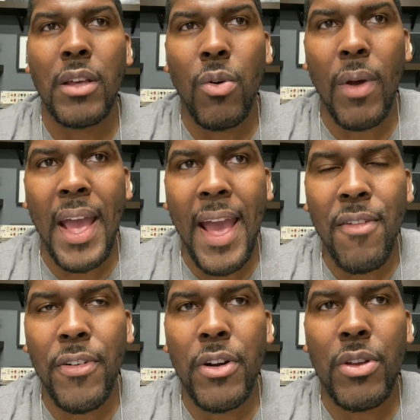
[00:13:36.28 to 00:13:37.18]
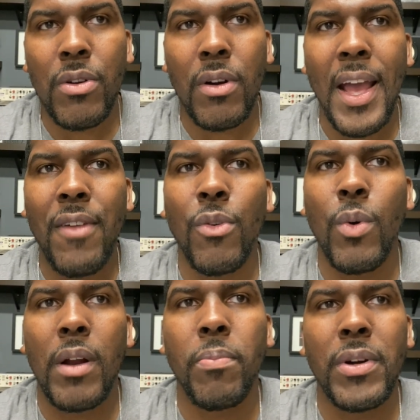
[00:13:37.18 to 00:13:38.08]
you don't ever
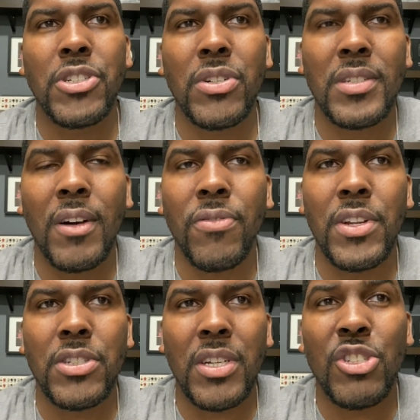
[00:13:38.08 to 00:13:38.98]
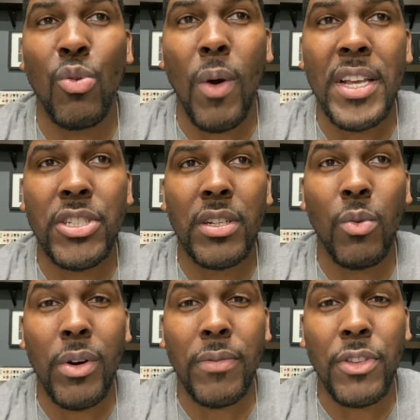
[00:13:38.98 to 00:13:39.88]
want to put yourself in a situation
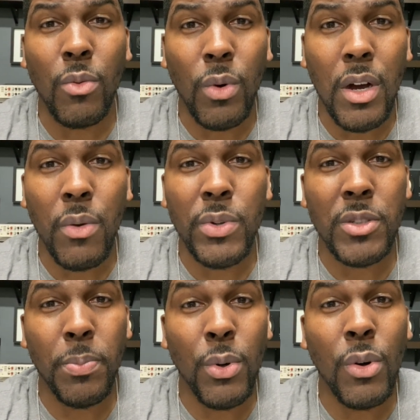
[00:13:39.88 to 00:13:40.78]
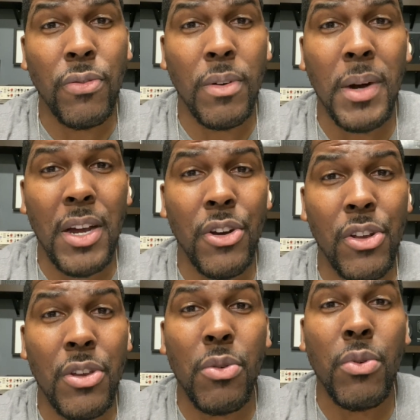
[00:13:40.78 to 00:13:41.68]
where if the rug was pulled from under
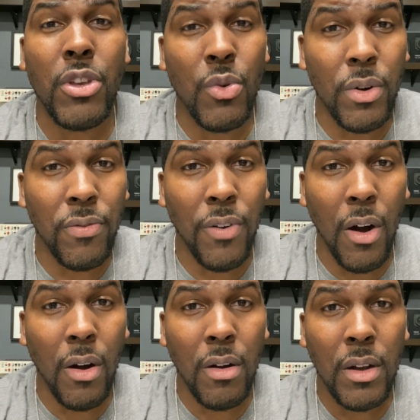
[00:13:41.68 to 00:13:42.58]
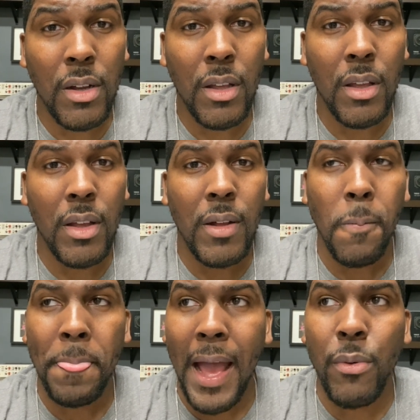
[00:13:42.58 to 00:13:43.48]
you, you would fall.
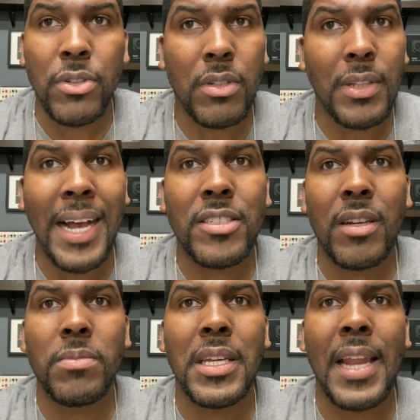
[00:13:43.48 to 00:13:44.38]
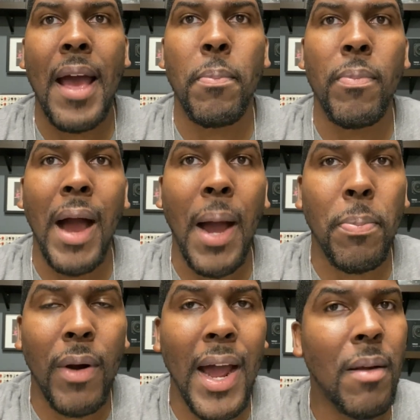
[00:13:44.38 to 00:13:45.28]
That's something that I
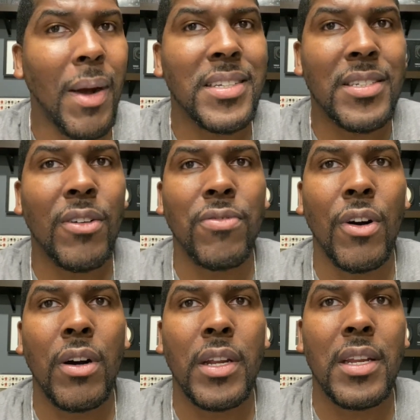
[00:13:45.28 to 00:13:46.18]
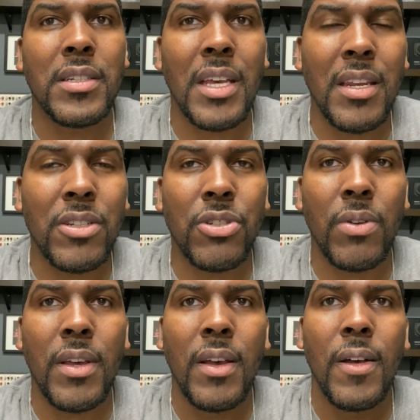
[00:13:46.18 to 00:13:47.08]
prided myself on in this
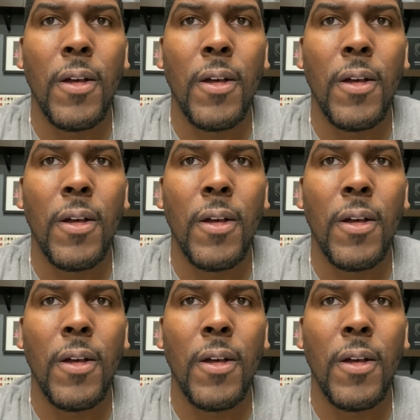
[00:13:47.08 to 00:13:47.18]
industry,